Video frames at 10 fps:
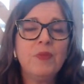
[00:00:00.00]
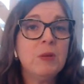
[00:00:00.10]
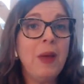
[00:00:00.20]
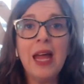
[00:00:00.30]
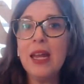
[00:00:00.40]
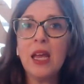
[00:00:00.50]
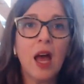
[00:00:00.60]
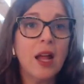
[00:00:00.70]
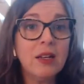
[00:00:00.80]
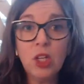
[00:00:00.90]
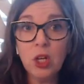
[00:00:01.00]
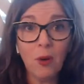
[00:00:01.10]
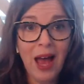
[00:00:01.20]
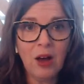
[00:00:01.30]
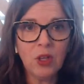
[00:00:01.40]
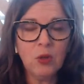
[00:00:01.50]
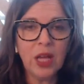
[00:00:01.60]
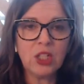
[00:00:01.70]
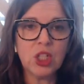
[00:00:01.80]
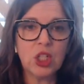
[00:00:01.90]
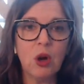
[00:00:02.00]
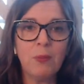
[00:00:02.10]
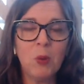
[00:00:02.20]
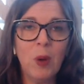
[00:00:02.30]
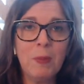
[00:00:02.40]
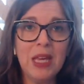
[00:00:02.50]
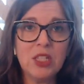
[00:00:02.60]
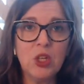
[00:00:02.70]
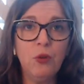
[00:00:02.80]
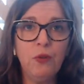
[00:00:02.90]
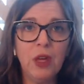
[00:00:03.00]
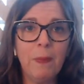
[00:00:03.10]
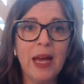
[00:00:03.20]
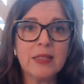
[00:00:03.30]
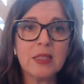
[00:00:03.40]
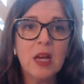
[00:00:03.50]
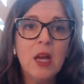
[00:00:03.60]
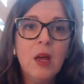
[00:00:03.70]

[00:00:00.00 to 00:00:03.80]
depending on how you like to show up and what makes you feel best.